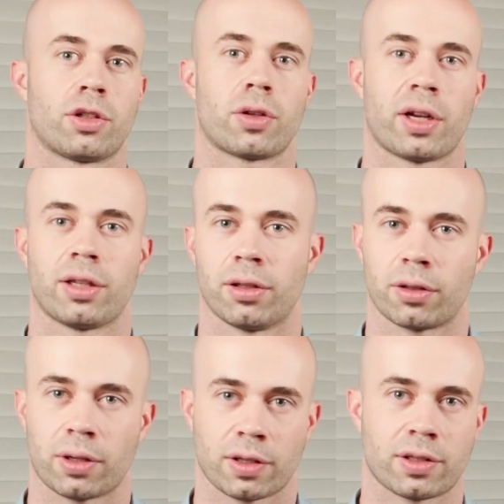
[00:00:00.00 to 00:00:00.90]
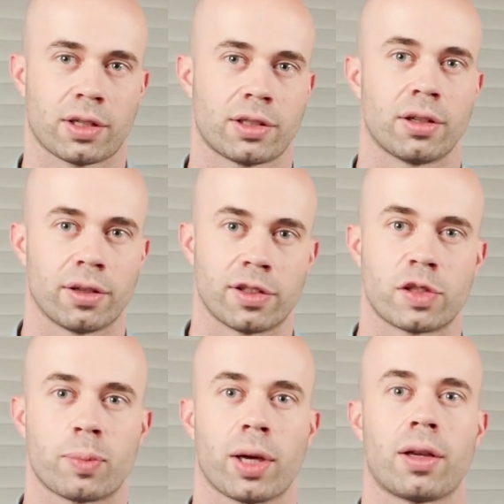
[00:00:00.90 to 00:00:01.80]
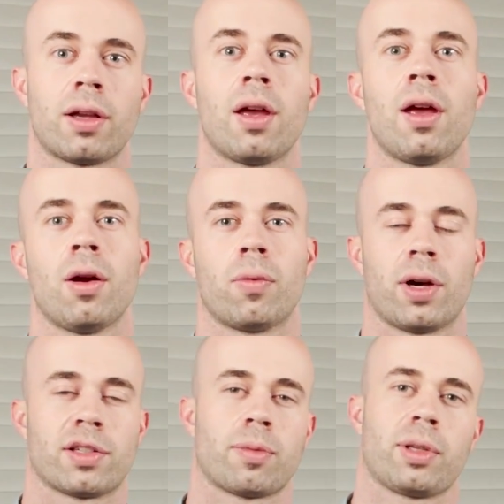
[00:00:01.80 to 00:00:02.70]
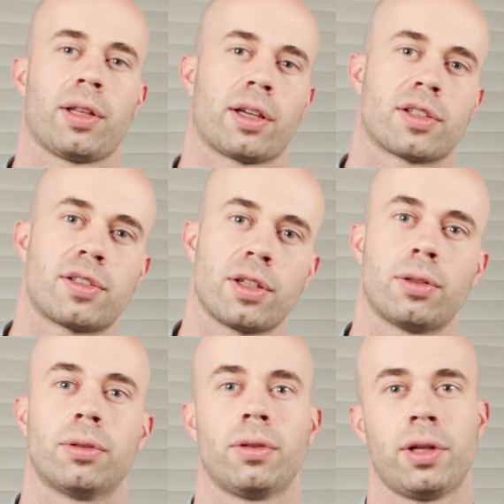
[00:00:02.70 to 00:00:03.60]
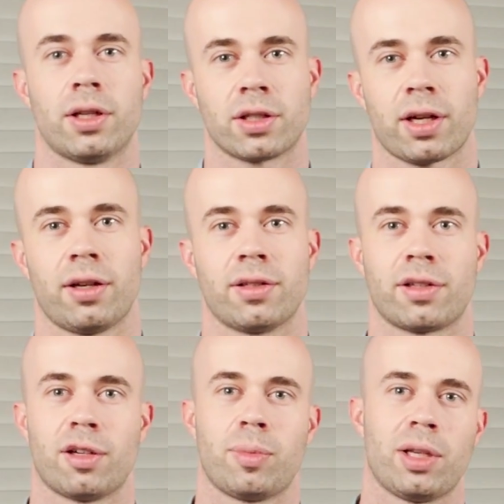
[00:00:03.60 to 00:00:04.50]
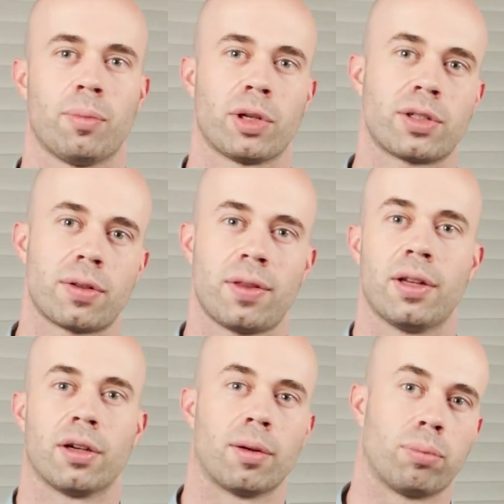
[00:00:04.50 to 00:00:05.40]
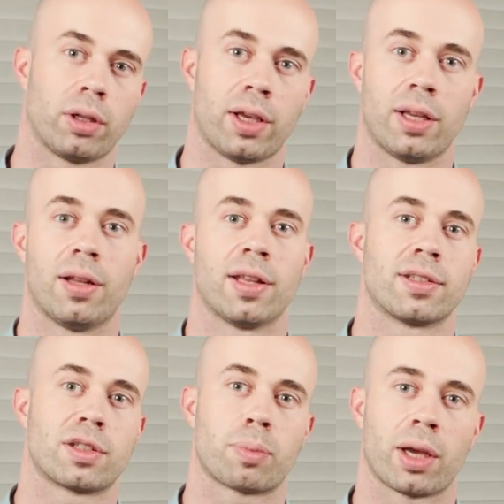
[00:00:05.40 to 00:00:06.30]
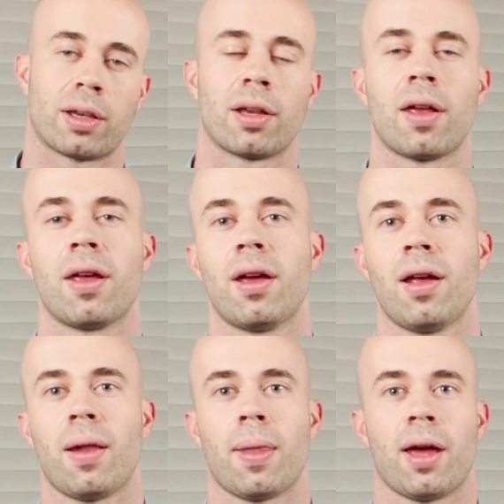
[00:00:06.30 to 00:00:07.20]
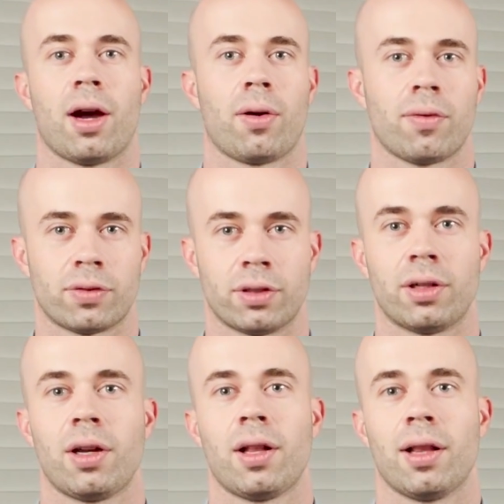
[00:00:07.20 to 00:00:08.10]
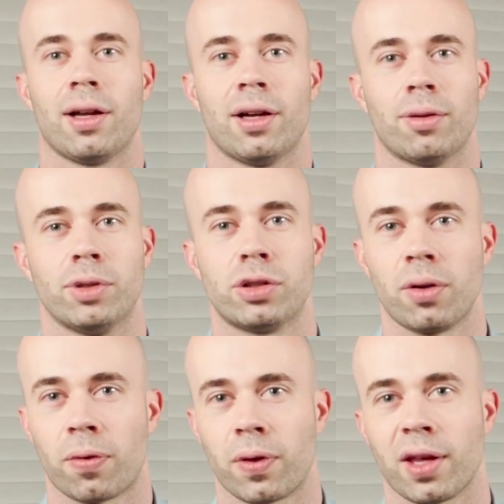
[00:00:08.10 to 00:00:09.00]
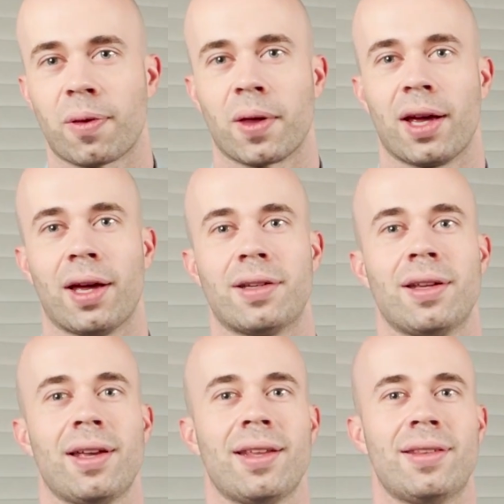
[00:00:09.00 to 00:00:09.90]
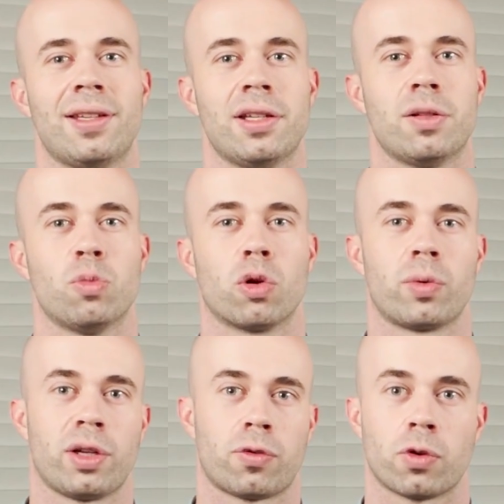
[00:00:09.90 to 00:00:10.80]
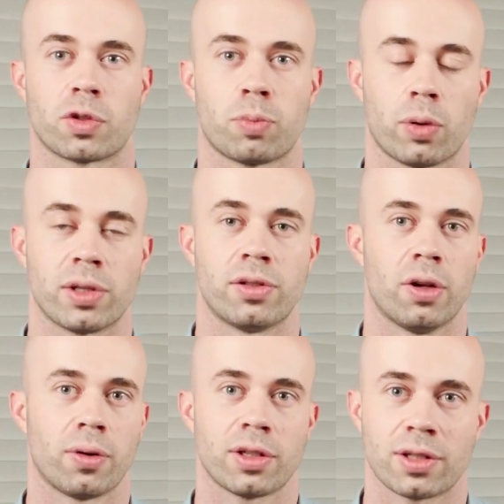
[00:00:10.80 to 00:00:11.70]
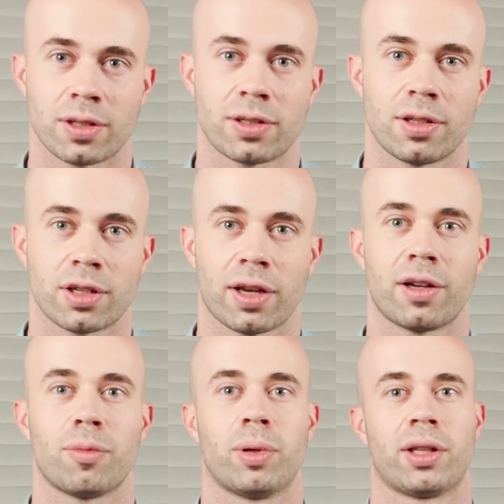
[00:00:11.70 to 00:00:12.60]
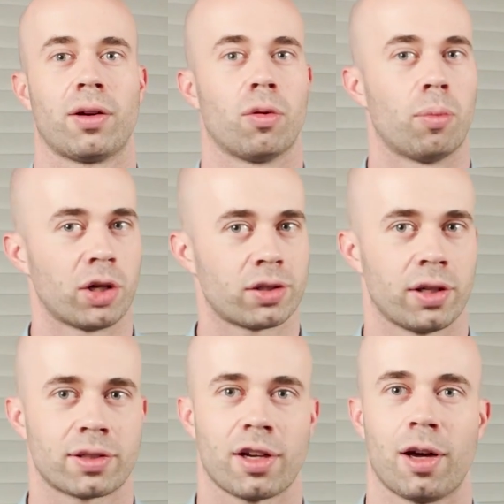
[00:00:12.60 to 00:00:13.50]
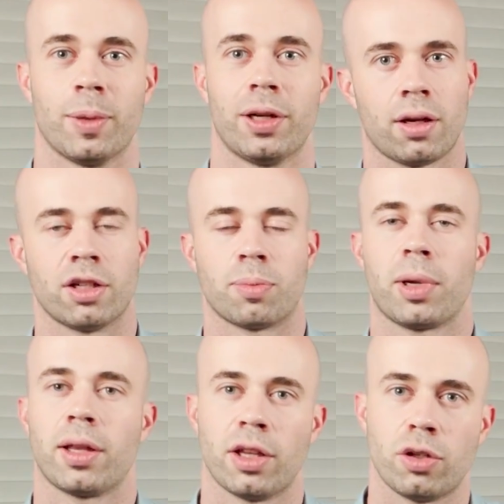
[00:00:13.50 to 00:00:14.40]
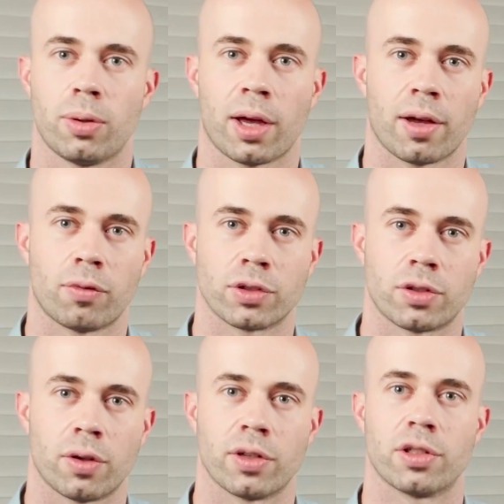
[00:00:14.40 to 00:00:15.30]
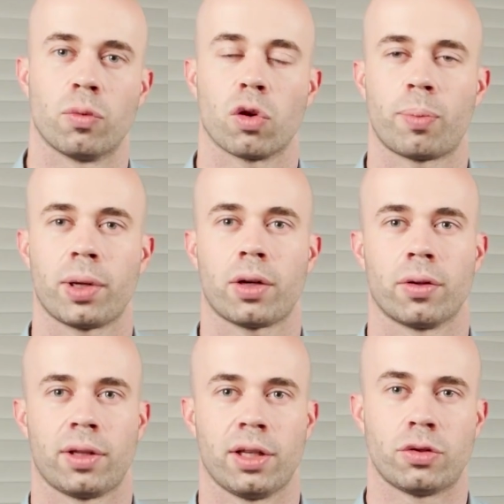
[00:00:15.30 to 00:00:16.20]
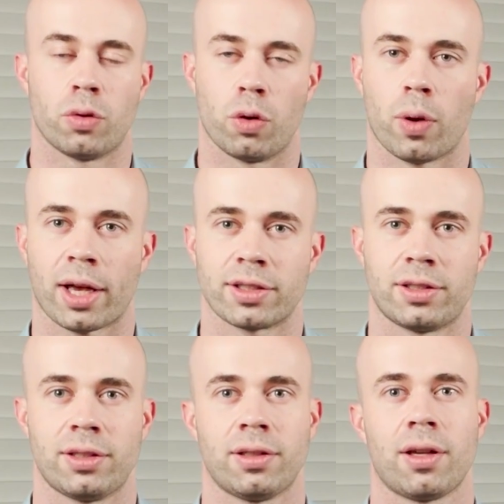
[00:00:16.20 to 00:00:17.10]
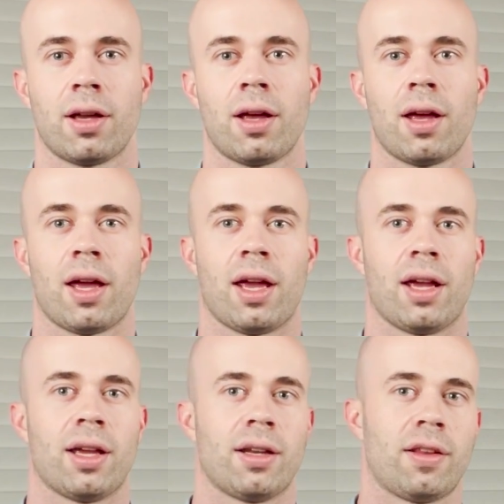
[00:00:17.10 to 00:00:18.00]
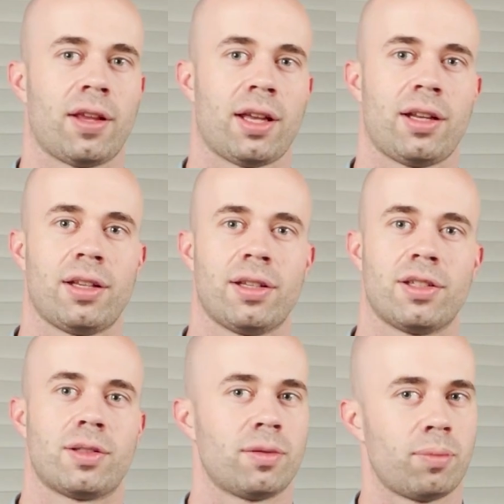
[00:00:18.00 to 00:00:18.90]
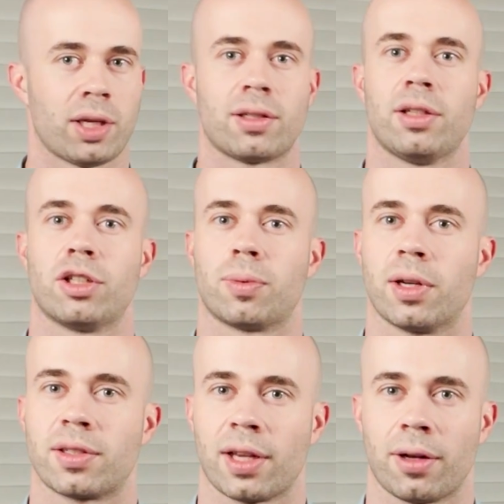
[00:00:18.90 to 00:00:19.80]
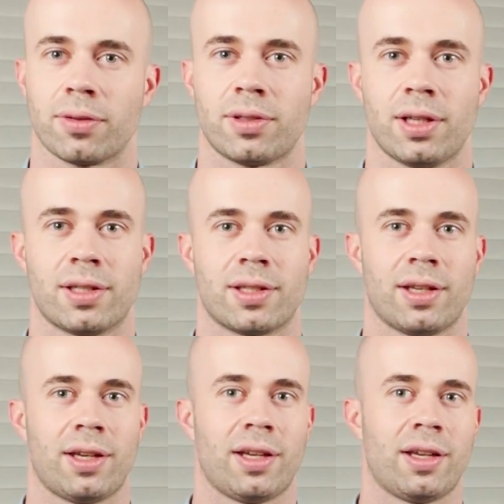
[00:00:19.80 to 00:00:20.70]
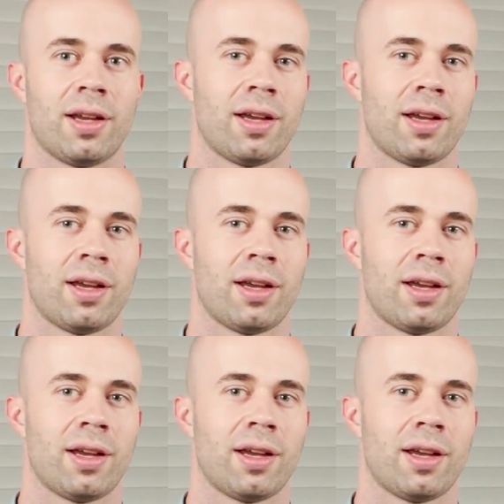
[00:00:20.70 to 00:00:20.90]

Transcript: triangular cross-section on this spike, whereas something like a sickle in China is going to be a much thinner blade that's a spike. However, we shouldn't think that these more reinforced points don't exist in China, but they were much less common. In Japan, they do have what's known as the war pick, or the tsuruhashi, and that is basically just what it sounds. It's a